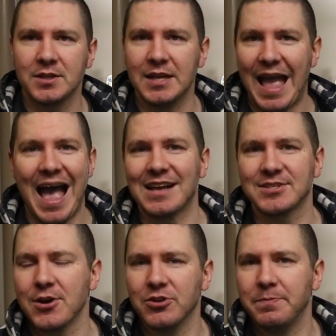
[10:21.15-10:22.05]
to
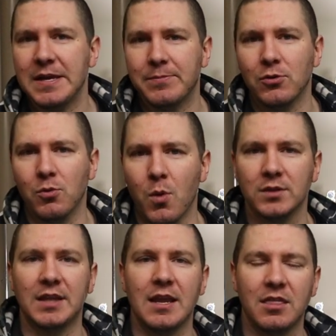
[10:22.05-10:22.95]
ask other people
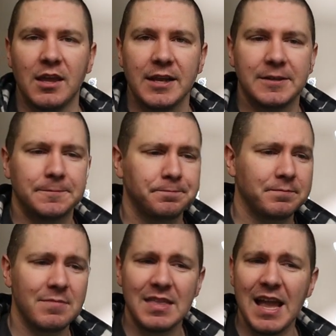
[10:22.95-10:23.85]
what they think
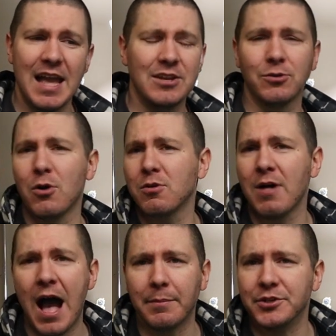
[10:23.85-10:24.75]
and your local
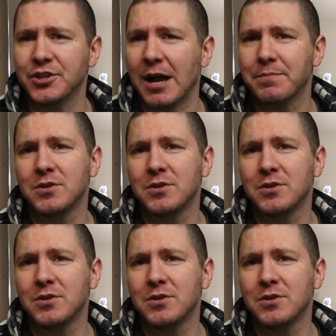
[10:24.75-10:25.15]
hobby shop.